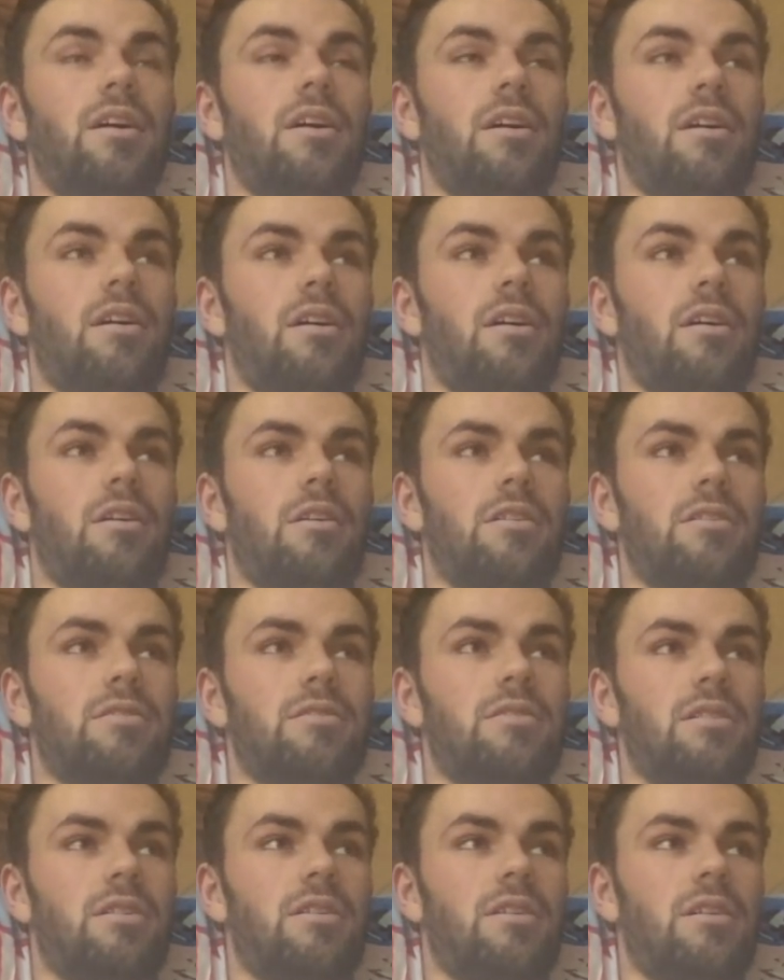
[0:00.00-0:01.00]
Uh,
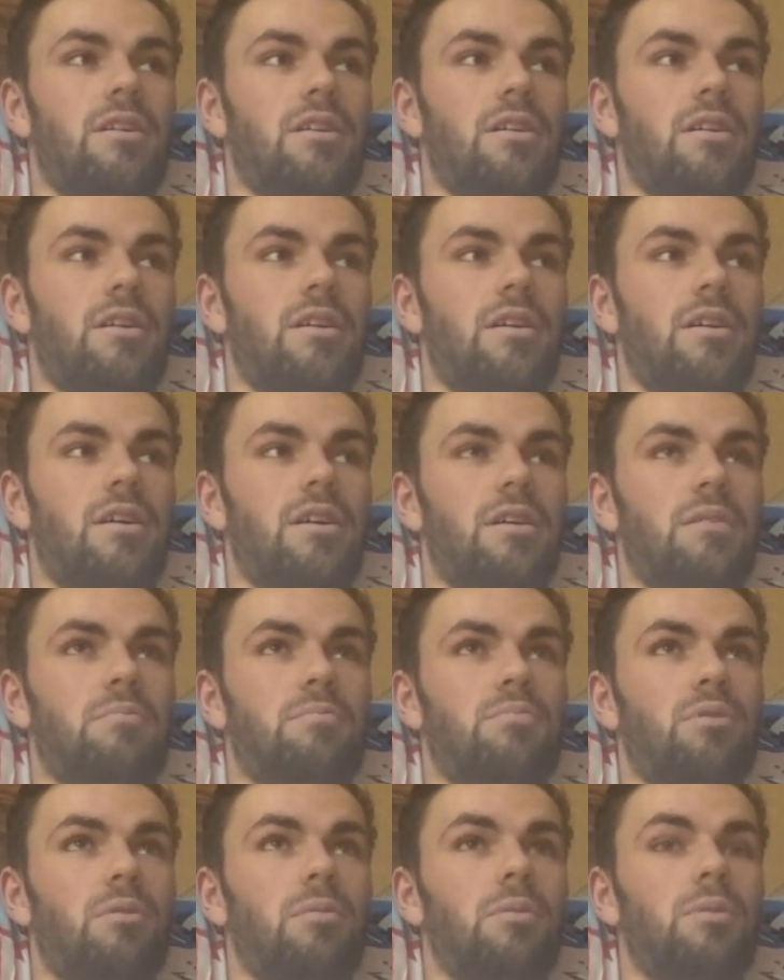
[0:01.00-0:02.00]

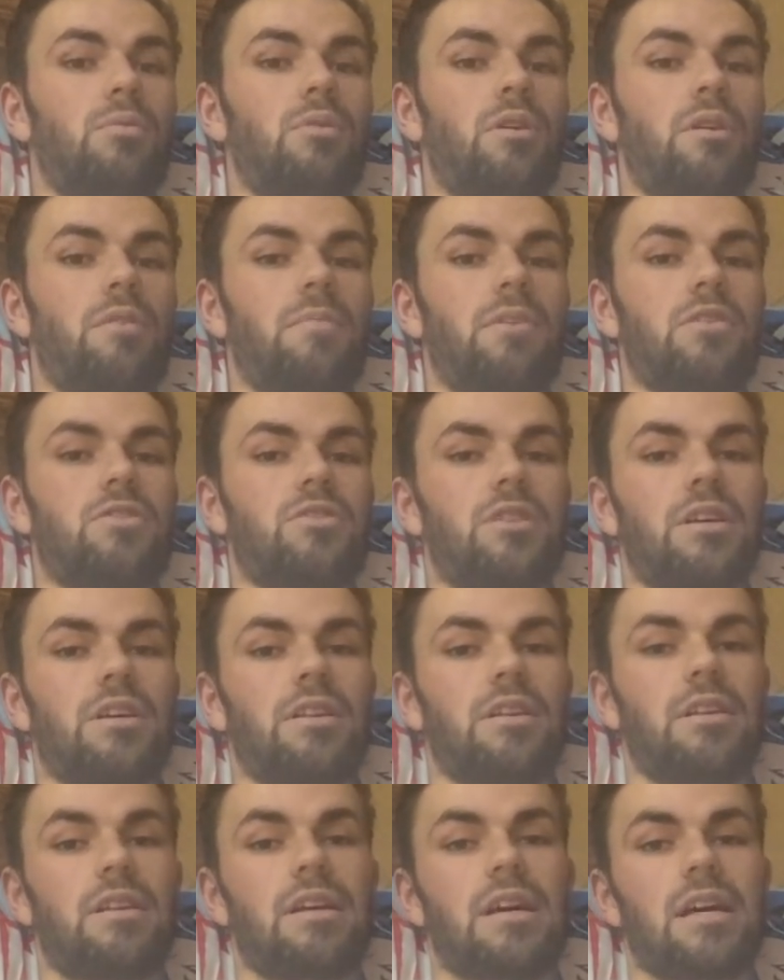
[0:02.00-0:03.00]
probably worth mentioning
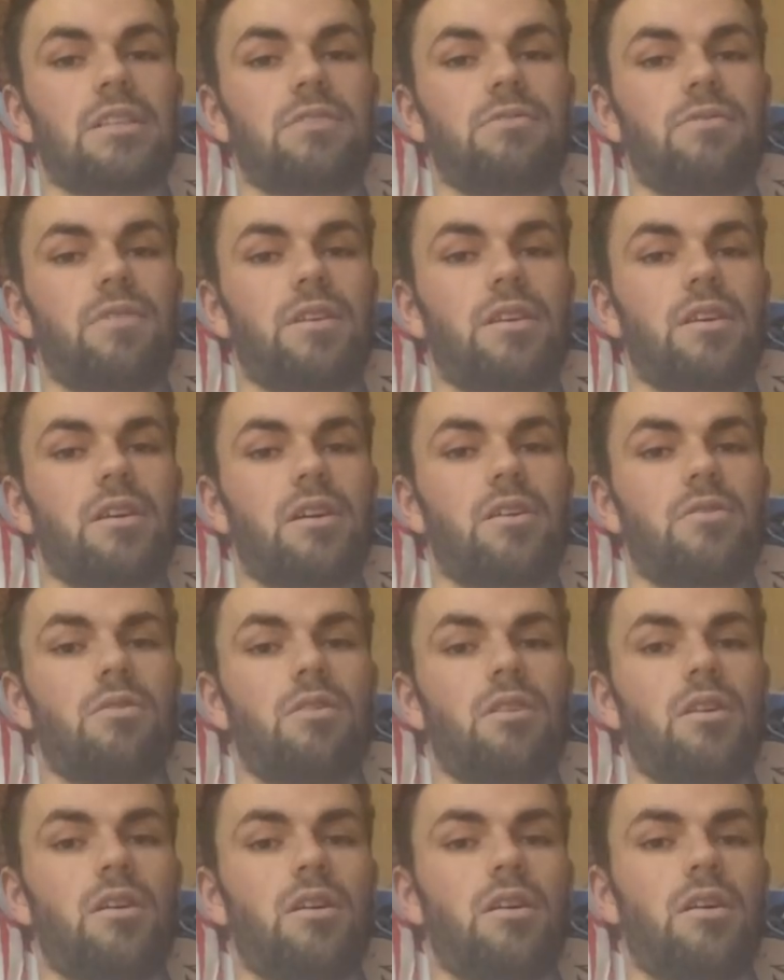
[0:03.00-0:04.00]
in the last video,
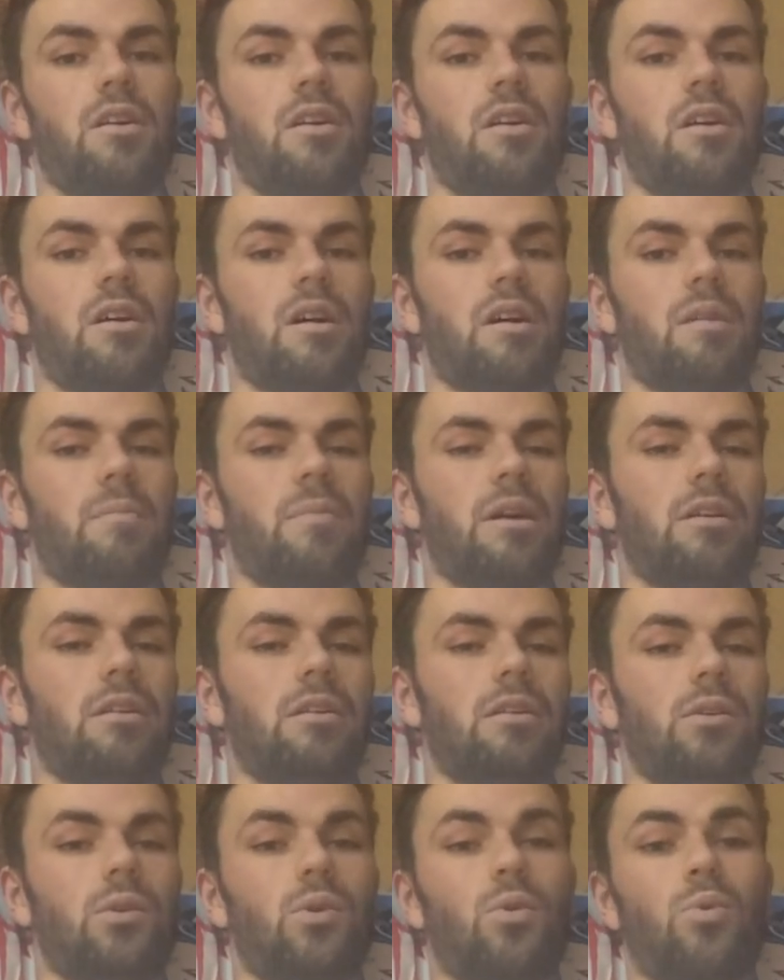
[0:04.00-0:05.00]
I made
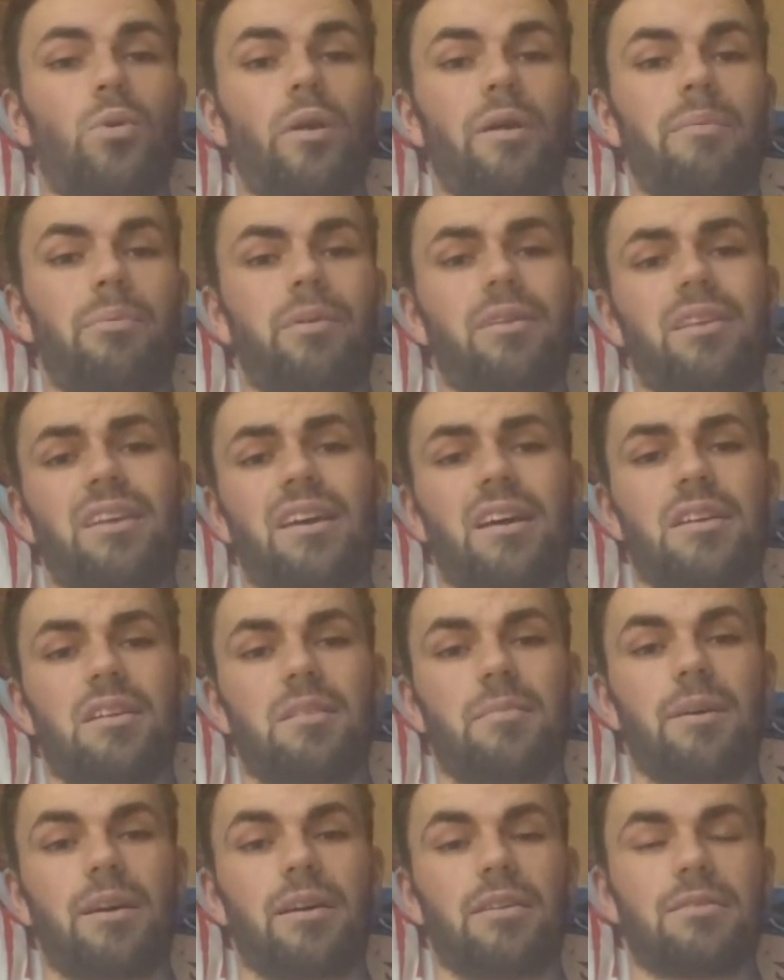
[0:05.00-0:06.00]
a little quip at the
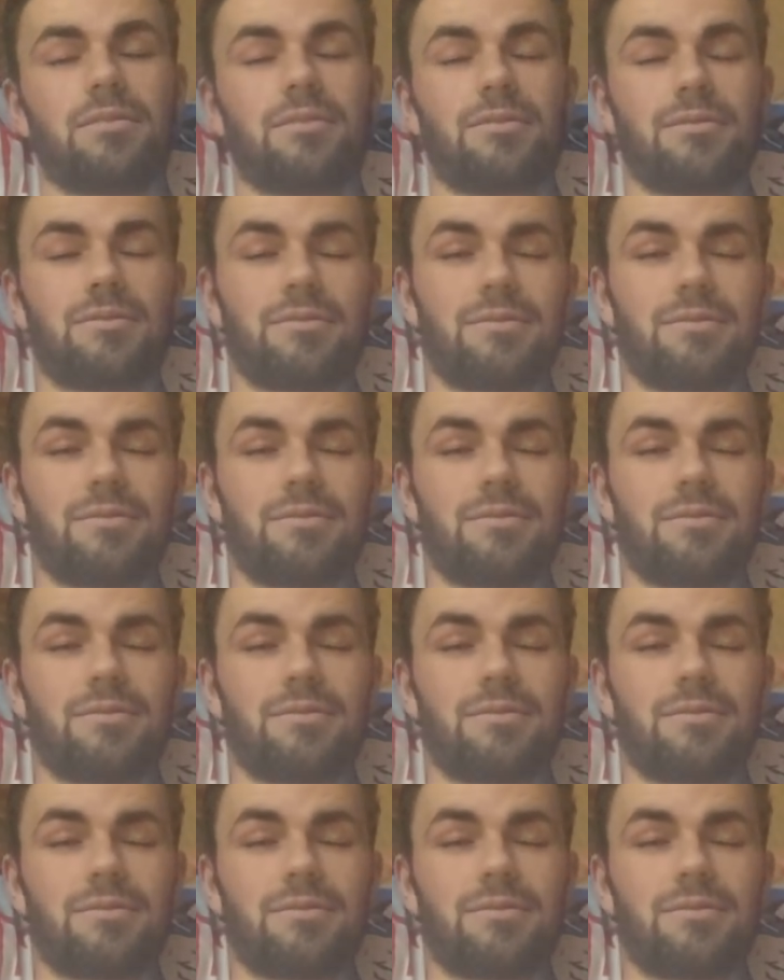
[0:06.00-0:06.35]
end about